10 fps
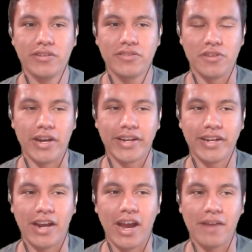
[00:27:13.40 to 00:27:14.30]
So I
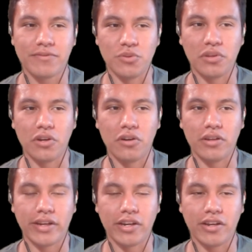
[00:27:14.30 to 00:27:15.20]
kind of have to,
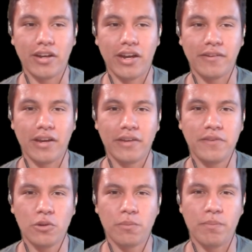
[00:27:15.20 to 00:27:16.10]
though. Like, I
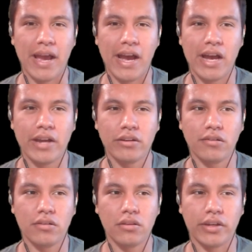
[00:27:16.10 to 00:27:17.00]
feel bad.
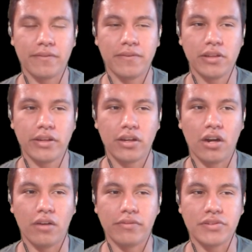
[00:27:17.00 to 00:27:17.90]
Like, I feel like,
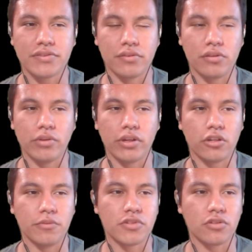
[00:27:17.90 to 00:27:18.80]
obviously, when
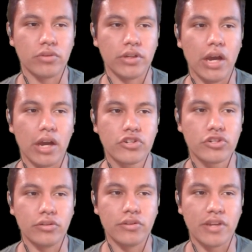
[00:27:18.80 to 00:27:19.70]
it comes to
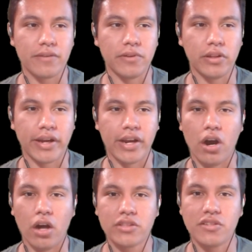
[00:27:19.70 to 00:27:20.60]
reactions, I feel like I
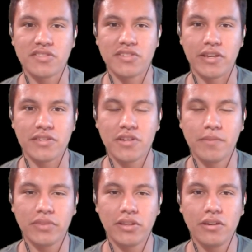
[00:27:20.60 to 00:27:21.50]
ought to say
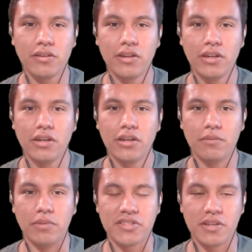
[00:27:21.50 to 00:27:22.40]
something.
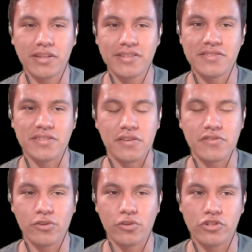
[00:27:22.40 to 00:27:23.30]
But sometimes it's
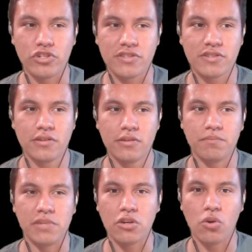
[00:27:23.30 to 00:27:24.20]
easier to just
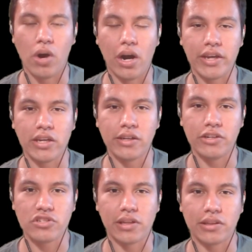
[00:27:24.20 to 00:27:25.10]
be quiet
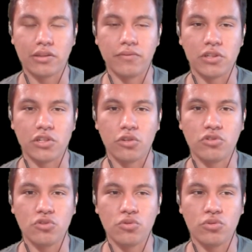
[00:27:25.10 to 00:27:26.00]
and just let the
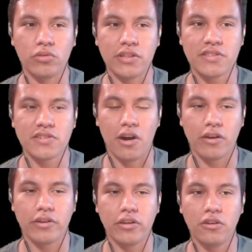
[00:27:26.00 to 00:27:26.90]
video do its
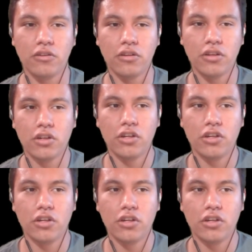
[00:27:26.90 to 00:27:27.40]
talking.